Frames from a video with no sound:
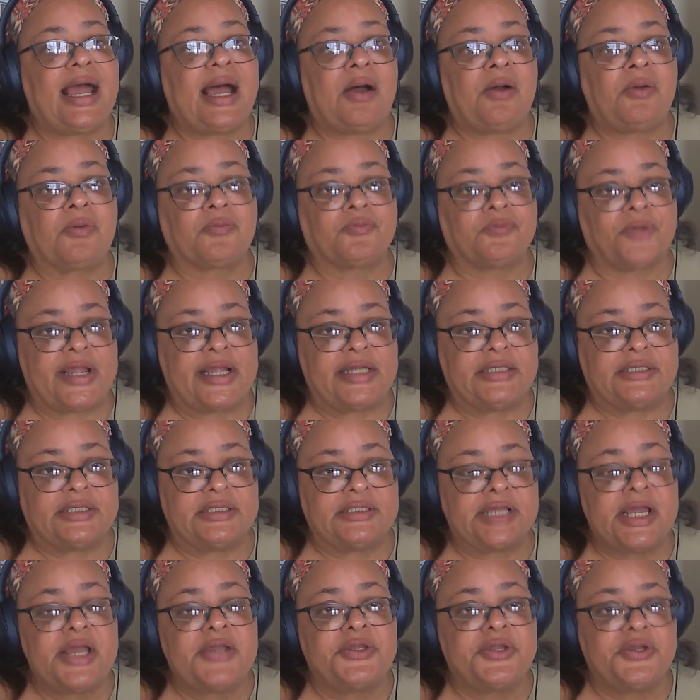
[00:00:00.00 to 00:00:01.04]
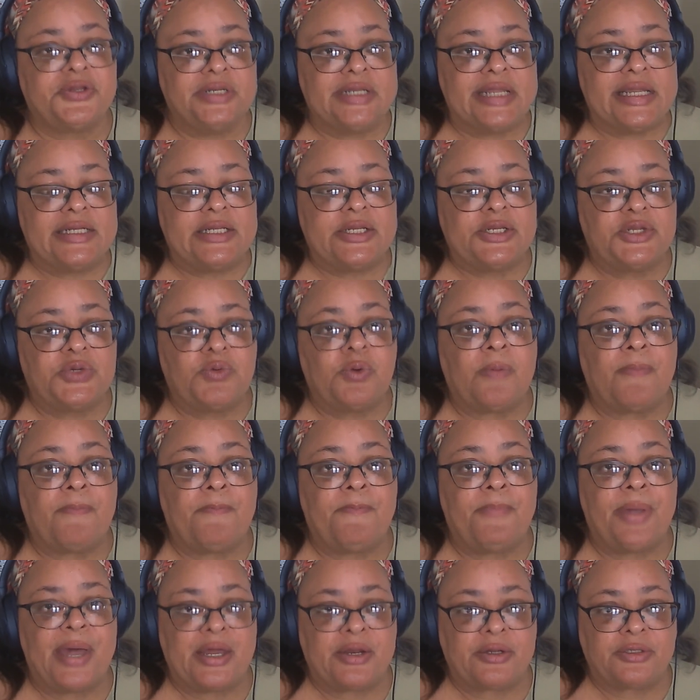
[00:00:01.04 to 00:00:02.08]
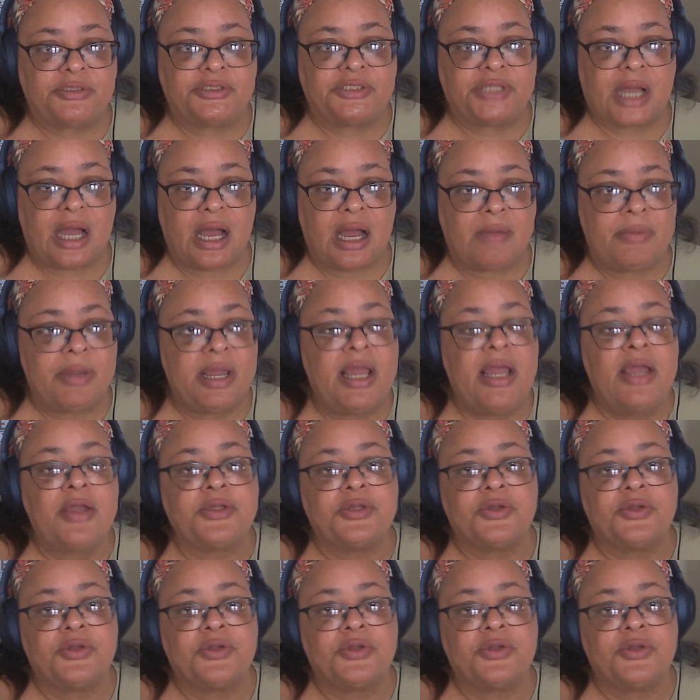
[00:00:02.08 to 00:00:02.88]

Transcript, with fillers: Outrageous. You need to do a better job.